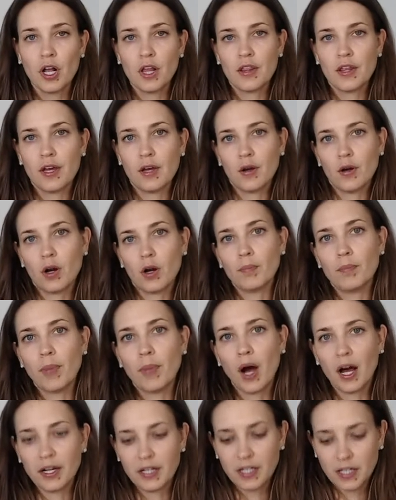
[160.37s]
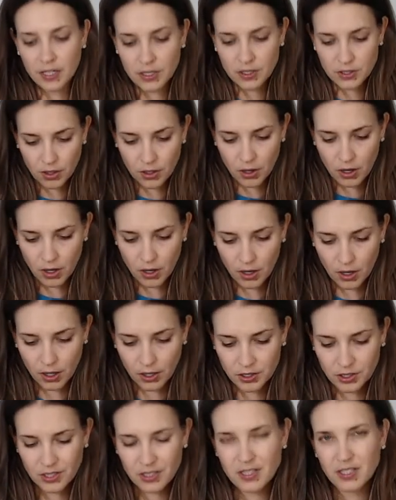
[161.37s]
that our bodies
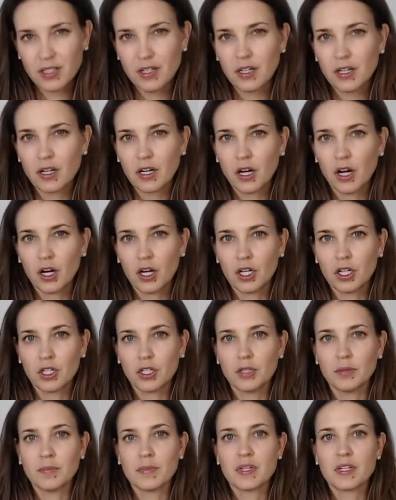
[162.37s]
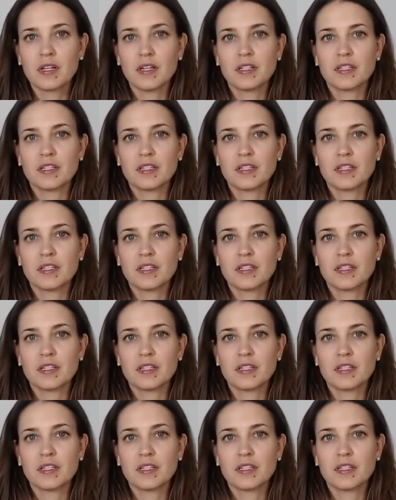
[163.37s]
are just in a calm,